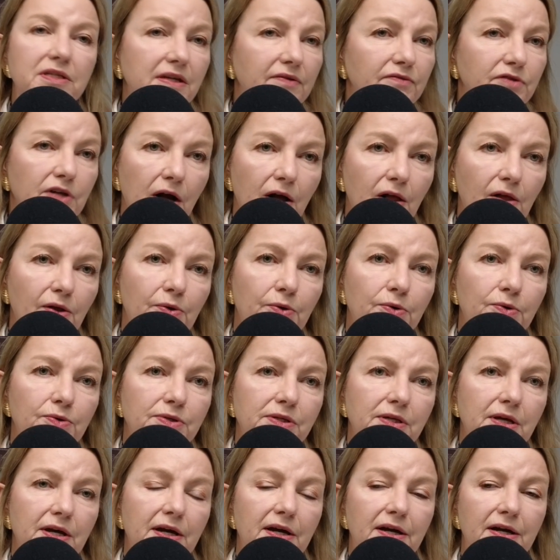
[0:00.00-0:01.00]
of dollars,
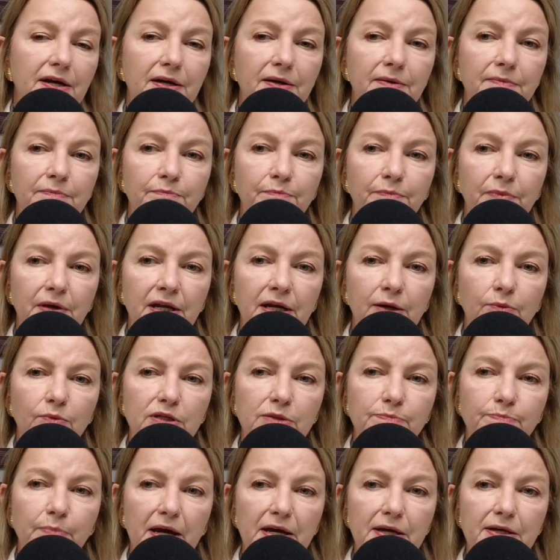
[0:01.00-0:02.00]
and it was
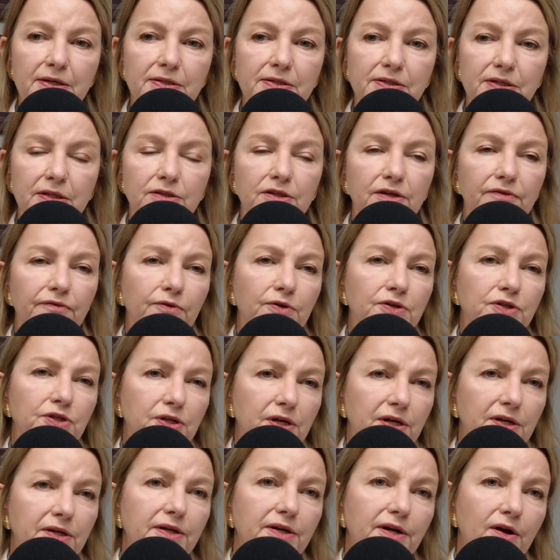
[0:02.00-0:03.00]
based and
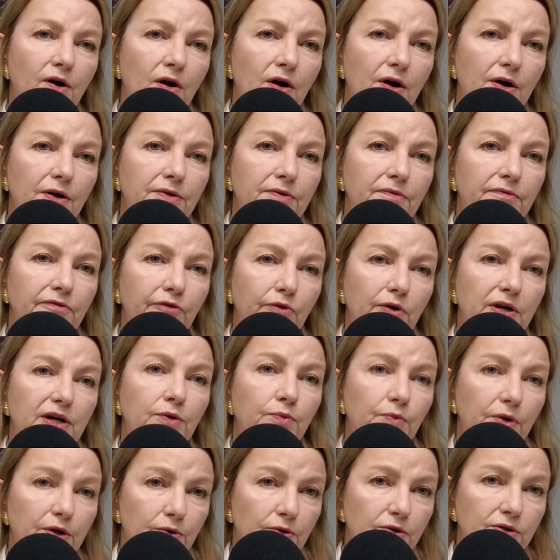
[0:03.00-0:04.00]
differentiated on free and
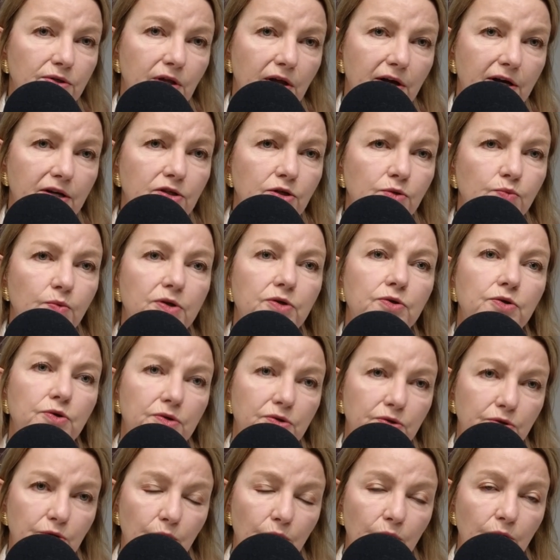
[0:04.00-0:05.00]
reduced lunch, which
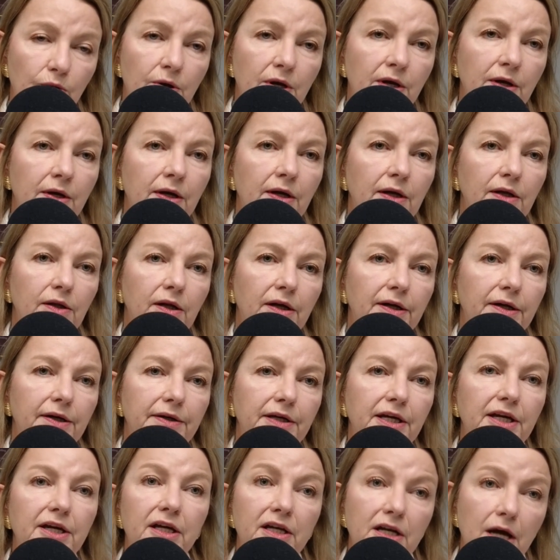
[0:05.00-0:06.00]
is your
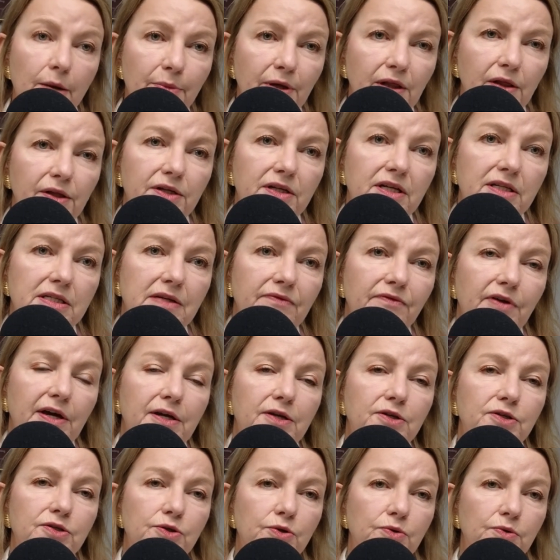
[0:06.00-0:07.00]
economically
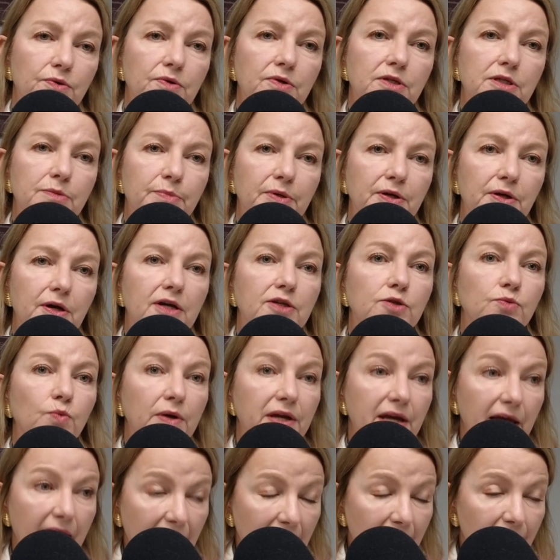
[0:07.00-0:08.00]
disadvantaged students. Because we
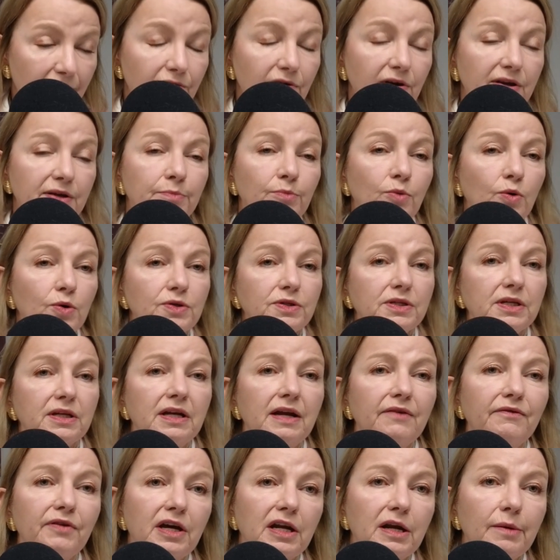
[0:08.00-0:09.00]
have a more
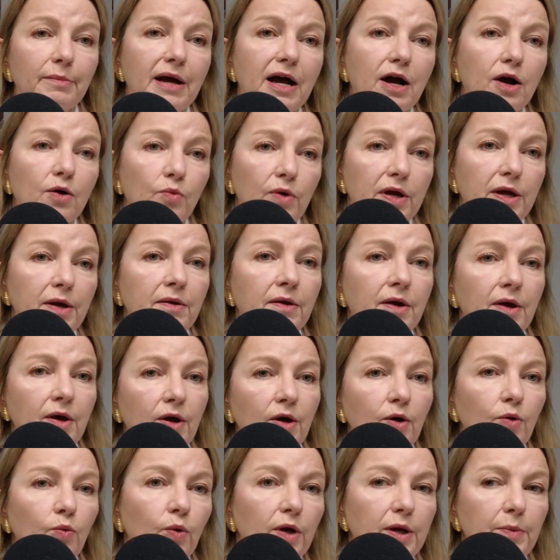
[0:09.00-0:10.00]
significant amount,
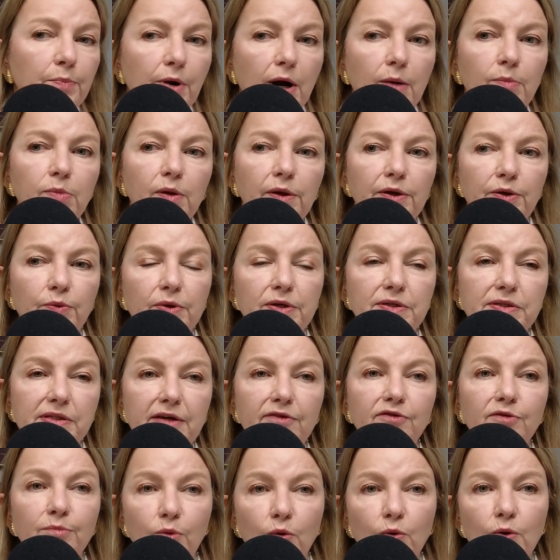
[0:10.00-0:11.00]
we probably
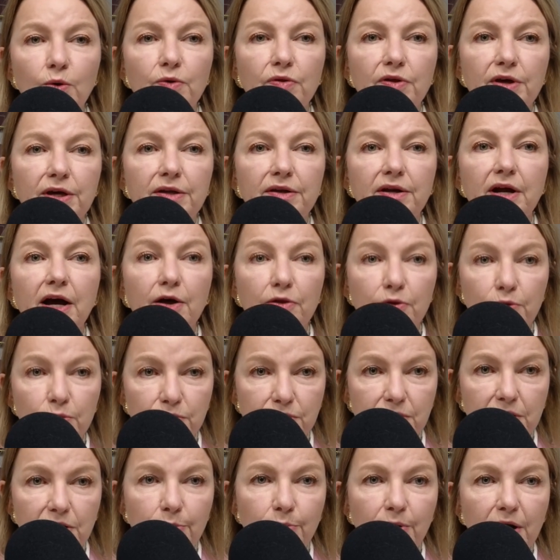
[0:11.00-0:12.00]
received more than others
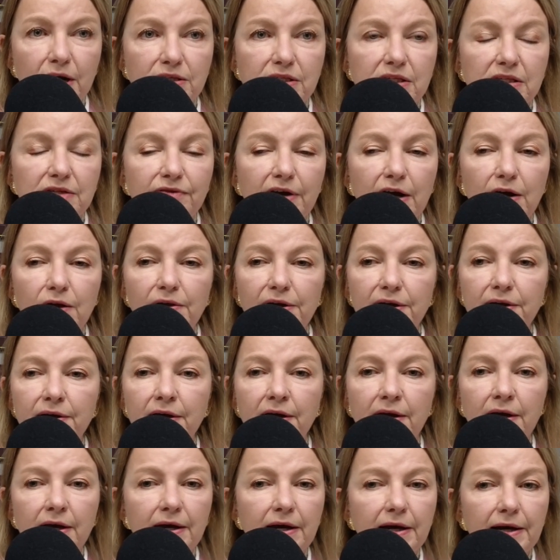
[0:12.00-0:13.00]
in the Brazos Valley.
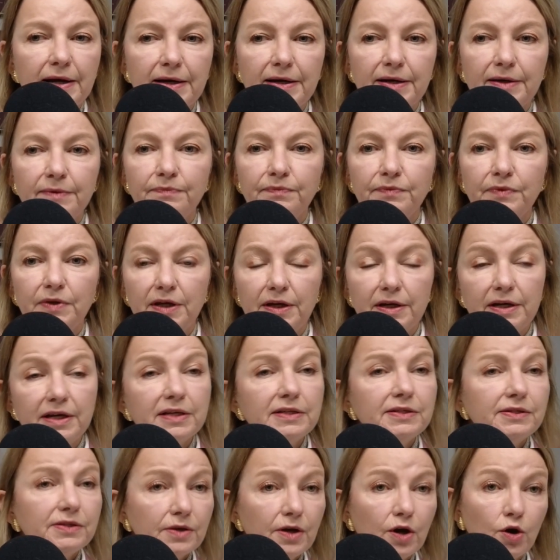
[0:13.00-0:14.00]
It
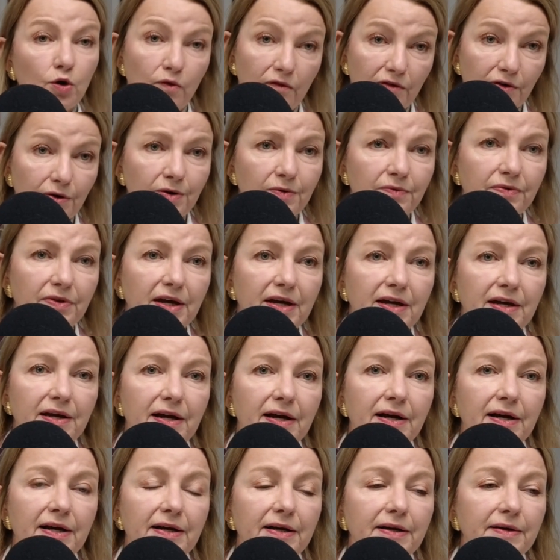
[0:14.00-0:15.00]
is over. They
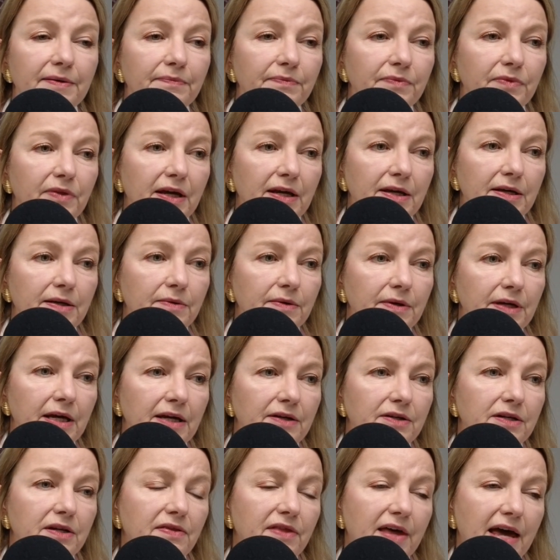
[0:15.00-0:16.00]

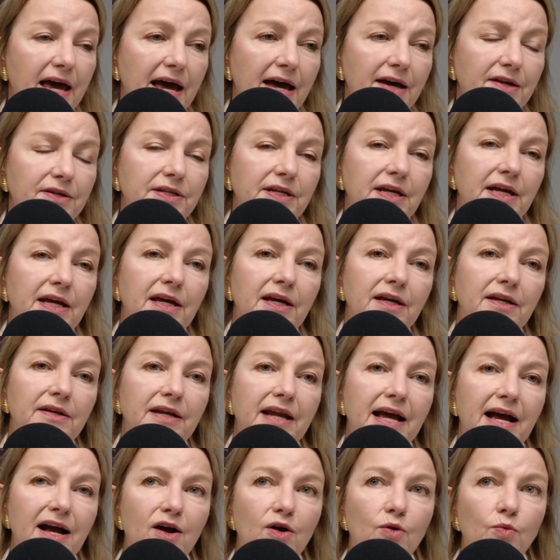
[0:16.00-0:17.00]
ended that, and
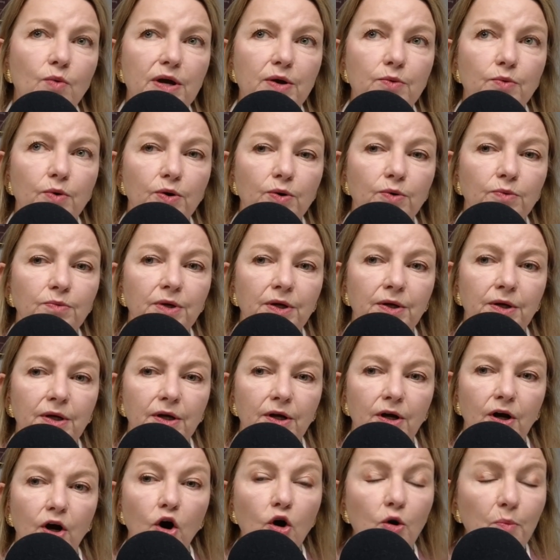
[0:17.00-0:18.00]
now we were
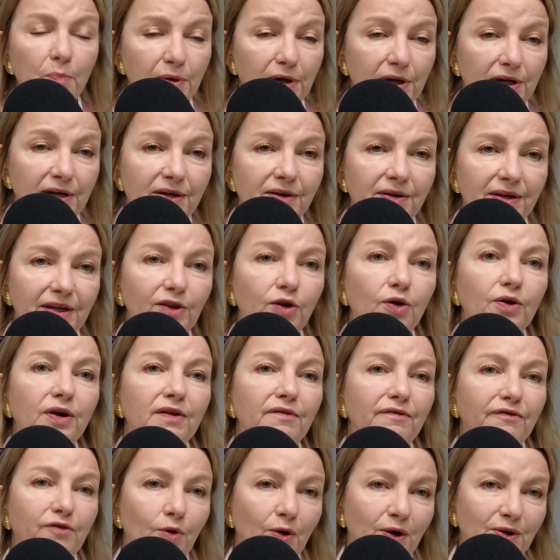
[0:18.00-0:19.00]
hoping and looking
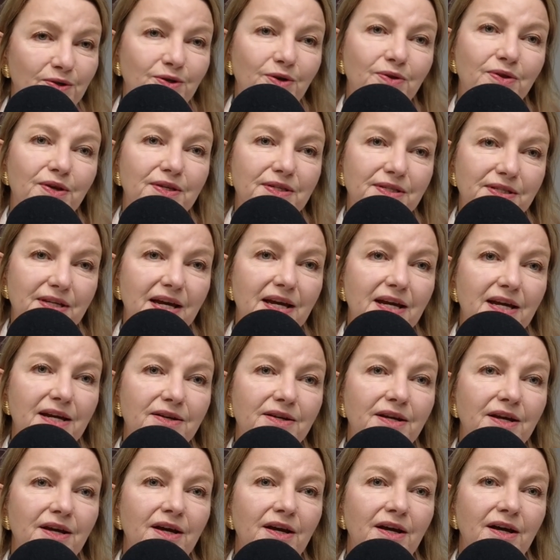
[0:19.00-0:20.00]
forward to the state
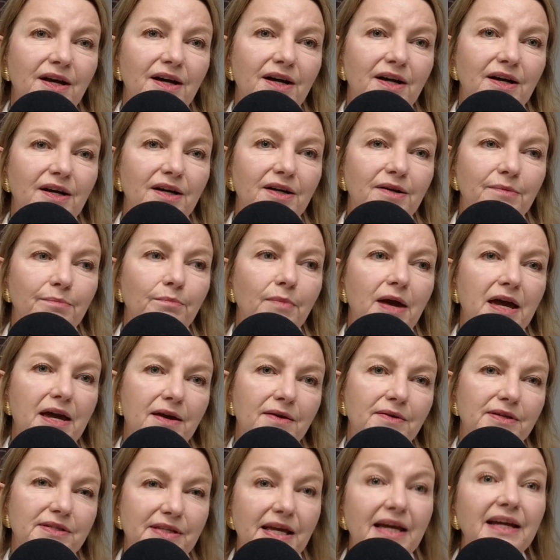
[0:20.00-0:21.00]

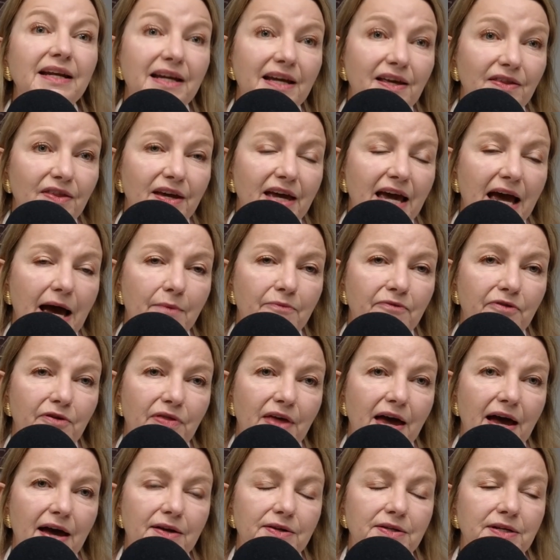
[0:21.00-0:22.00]
standing in the gap for
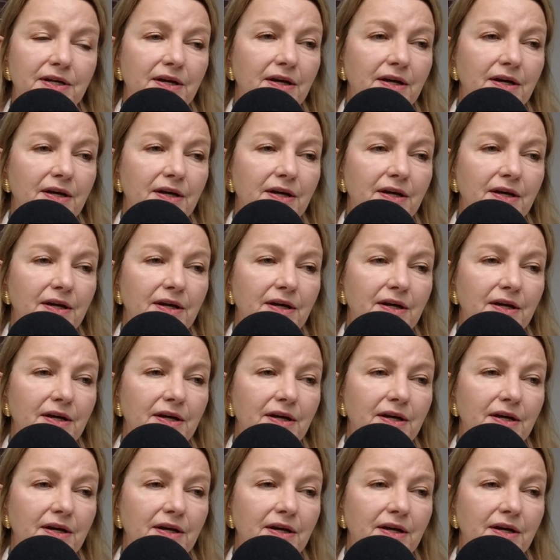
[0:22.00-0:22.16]
that.